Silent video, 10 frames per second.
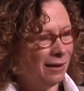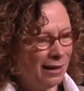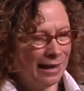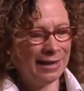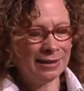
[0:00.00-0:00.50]

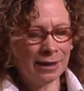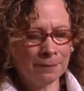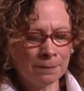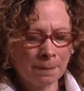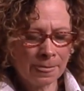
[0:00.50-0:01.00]
And,
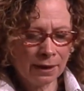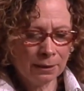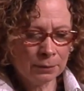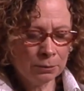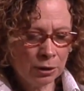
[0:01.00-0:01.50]
um,
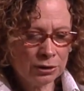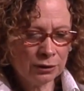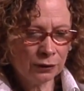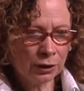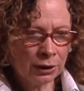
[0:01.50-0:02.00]
but most
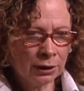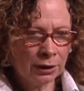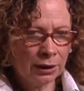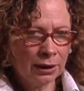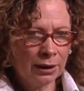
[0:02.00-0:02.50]
of all,
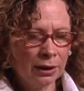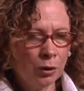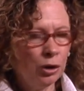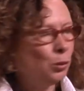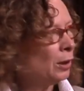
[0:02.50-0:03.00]

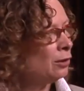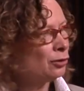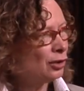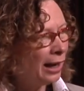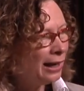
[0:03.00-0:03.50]
you want your
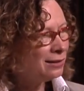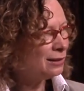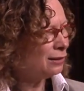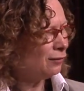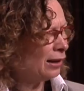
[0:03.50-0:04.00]
child to
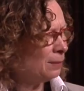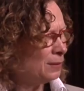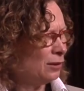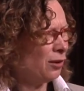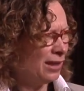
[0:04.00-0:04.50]
develop
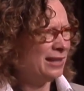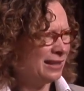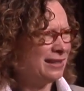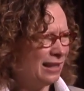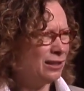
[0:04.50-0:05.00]
an authentic
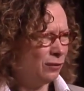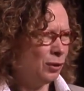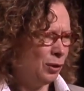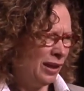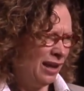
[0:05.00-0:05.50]
sense of
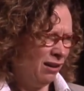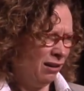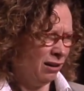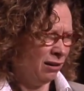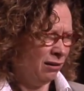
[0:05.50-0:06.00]
who they
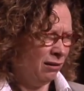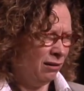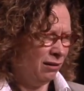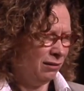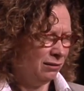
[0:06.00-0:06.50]
are,
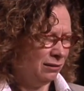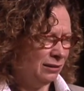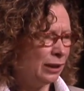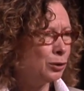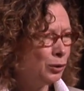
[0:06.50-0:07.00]

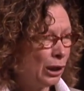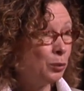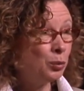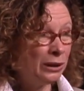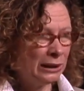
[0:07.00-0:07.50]
like who they
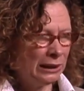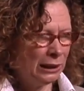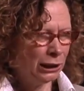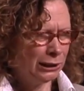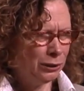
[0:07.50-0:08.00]
really
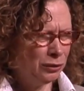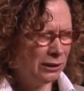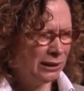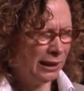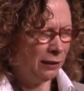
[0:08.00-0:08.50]
are in real
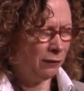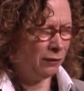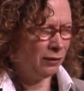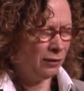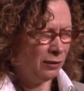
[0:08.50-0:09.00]
life,
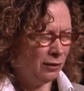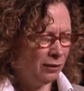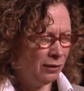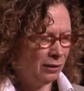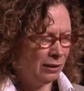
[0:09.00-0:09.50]

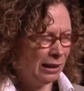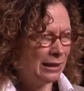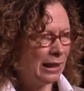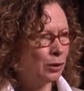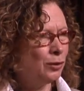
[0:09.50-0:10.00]
and
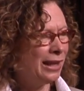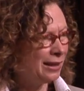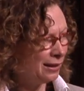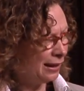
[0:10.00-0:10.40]
not who they think